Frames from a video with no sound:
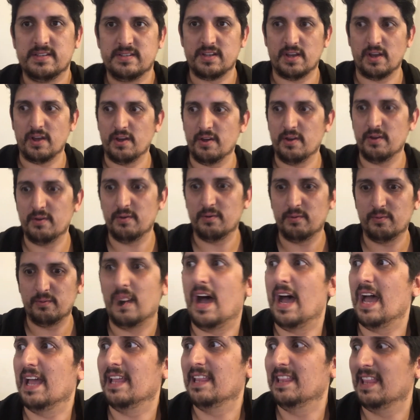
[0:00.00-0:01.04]
So
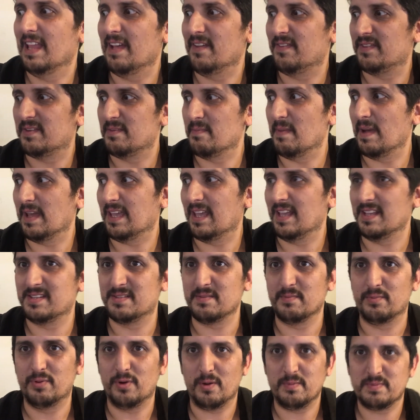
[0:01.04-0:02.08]
I left making
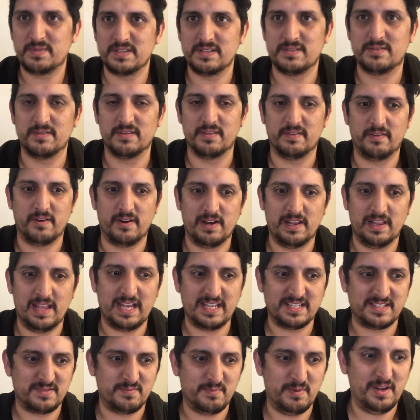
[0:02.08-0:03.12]
some props until the very
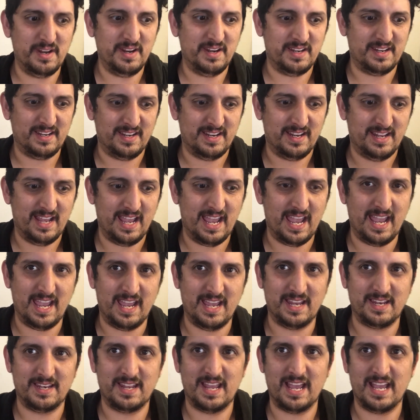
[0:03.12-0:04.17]
last minute,
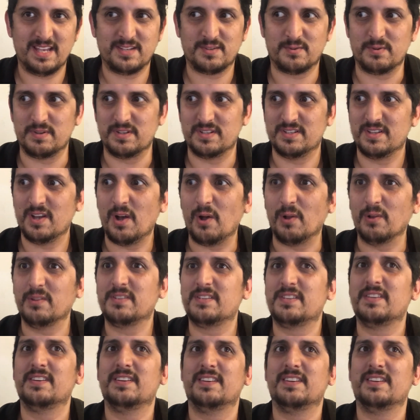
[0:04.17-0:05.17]
and as a result,